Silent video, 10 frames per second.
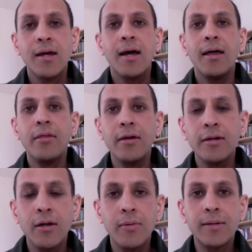and that
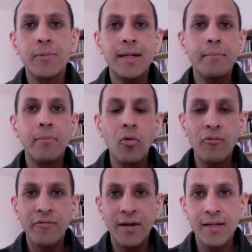we get more
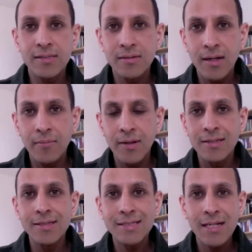fears, and
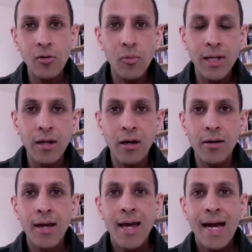until we
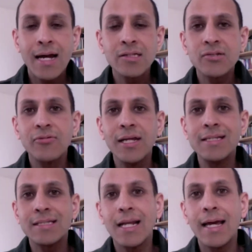learn how to
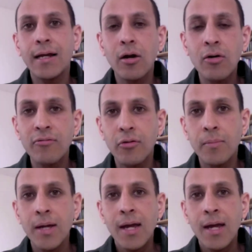release and let go of them